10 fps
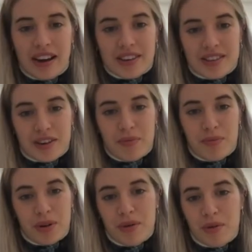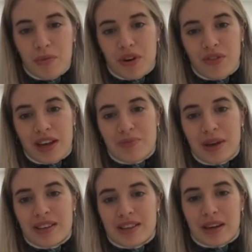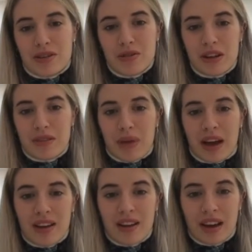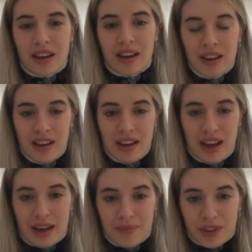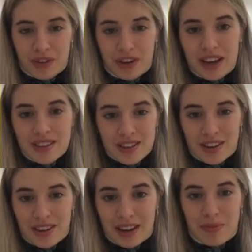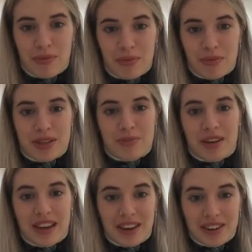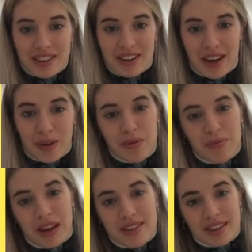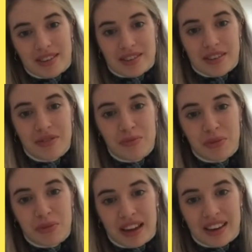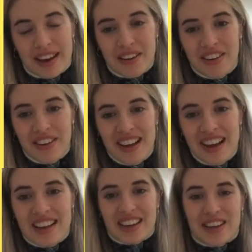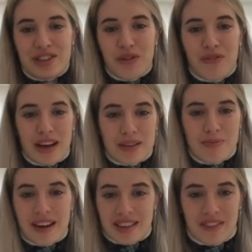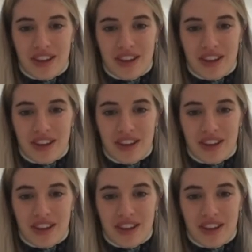Artists are becoming more fast paced, like show in back in like um, the Renaissance and all, like people would spend years on like one painting and stuff. But like now it's like so fast paced.